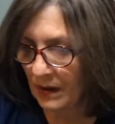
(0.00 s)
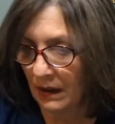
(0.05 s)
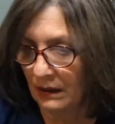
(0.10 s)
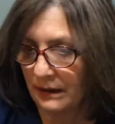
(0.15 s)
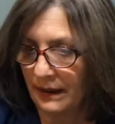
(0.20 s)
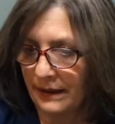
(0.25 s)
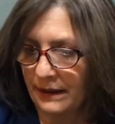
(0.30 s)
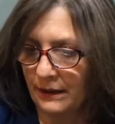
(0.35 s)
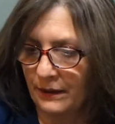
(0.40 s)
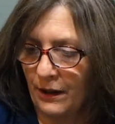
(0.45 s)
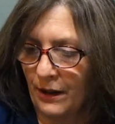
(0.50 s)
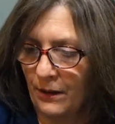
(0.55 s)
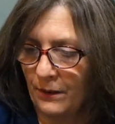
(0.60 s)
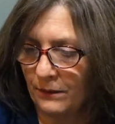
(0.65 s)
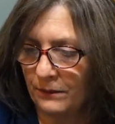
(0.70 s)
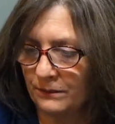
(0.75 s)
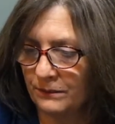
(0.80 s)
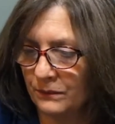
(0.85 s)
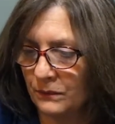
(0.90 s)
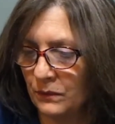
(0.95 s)
let you know.
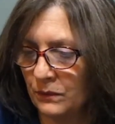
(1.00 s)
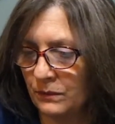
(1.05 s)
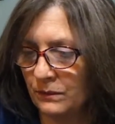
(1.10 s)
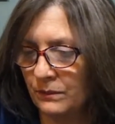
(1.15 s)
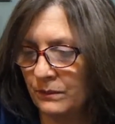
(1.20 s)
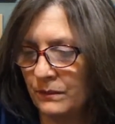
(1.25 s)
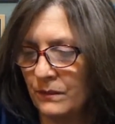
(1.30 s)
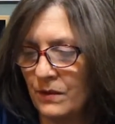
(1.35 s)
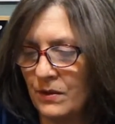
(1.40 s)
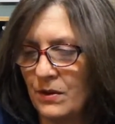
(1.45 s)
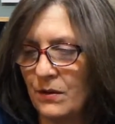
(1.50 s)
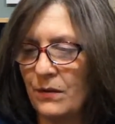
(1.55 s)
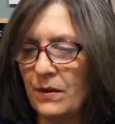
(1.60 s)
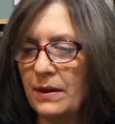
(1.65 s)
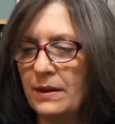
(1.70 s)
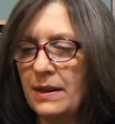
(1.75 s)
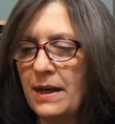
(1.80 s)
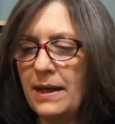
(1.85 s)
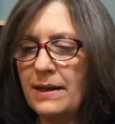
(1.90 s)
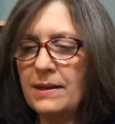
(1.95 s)
So the
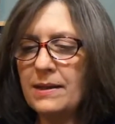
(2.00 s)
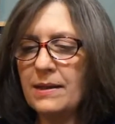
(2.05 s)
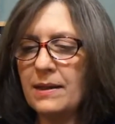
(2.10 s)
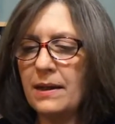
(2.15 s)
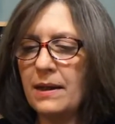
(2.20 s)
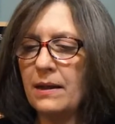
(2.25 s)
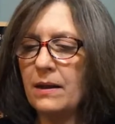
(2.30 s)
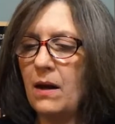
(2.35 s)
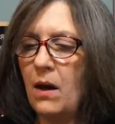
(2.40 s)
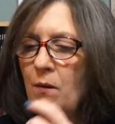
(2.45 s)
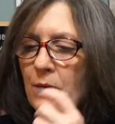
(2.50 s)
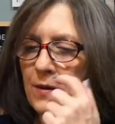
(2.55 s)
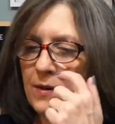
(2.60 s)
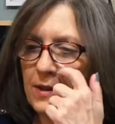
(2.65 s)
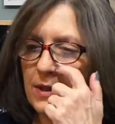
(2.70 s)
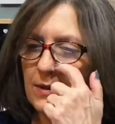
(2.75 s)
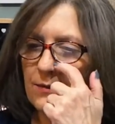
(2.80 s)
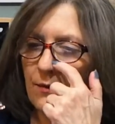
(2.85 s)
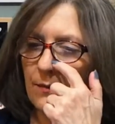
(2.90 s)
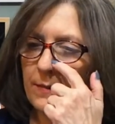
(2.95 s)
next thing, oh,
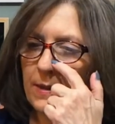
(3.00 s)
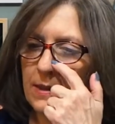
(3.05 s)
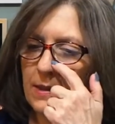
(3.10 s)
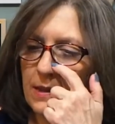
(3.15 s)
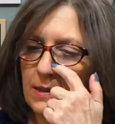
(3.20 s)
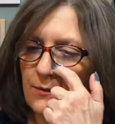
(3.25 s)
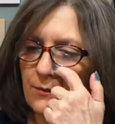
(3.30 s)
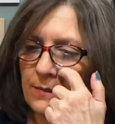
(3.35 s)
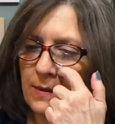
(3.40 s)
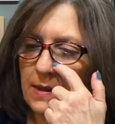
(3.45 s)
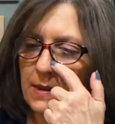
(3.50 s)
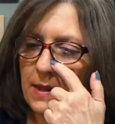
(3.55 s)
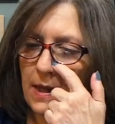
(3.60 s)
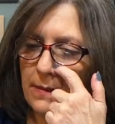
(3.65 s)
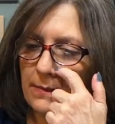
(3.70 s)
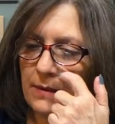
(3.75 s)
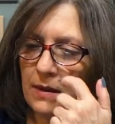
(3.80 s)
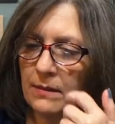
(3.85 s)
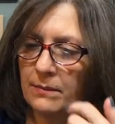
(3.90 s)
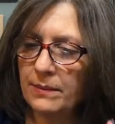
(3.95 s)
this is from, is this from the
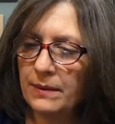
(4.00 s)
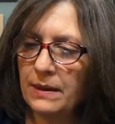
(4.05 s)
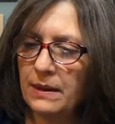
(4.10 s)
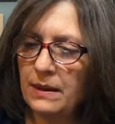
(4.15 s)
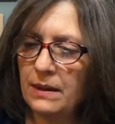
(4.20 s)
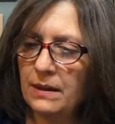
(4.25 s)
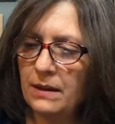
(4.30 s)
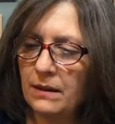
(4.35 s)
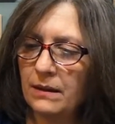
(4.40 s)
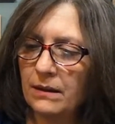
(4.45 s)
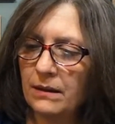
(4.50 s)
same company?